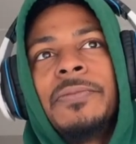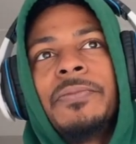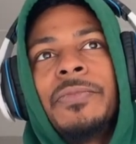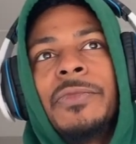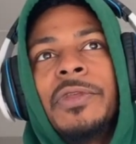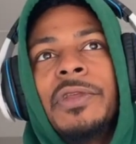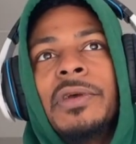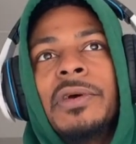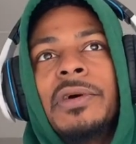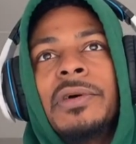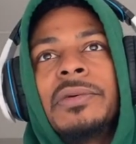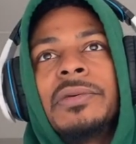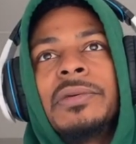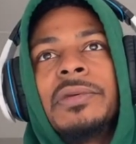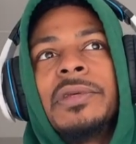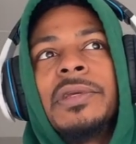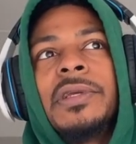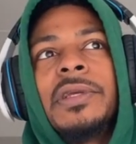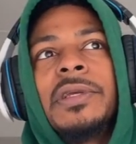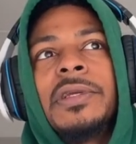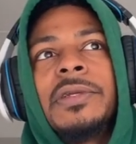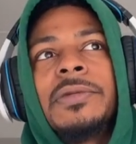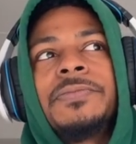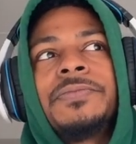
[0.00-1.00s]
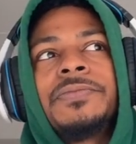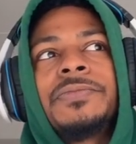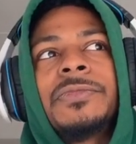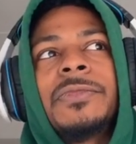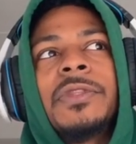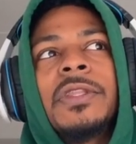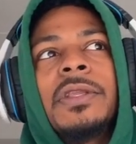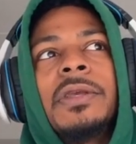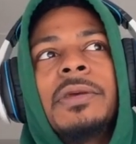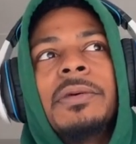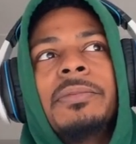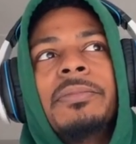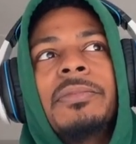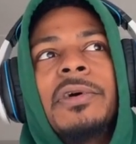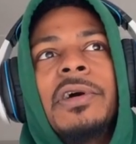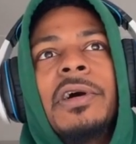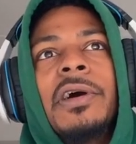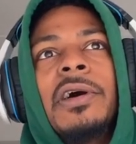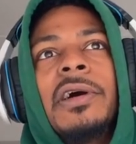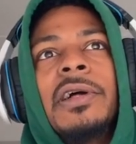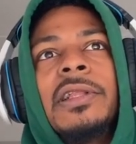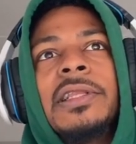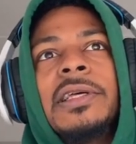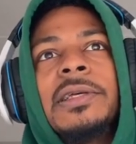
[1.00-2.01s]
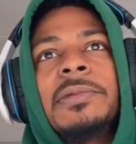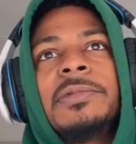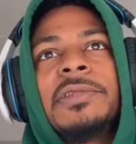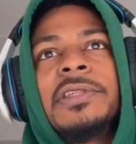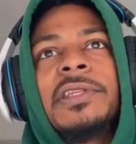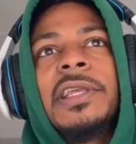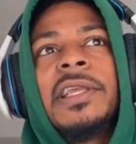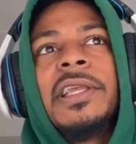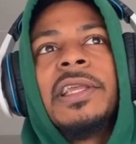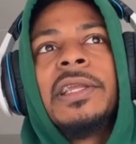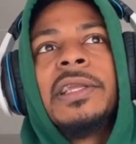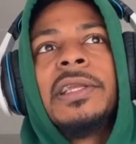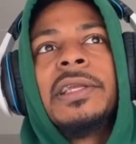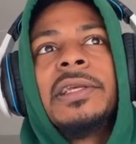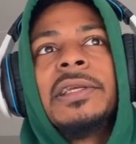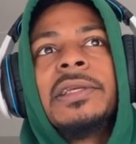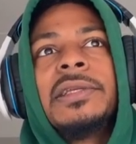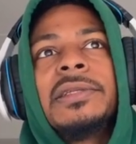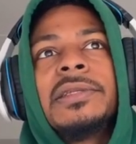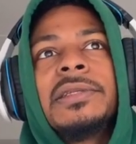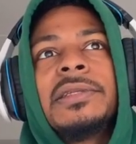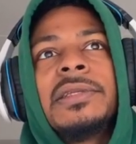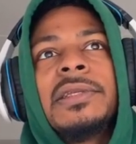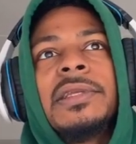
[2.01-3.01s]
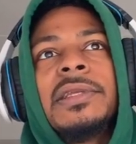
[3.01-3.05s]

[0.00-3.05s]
You know. But all I'm saying is,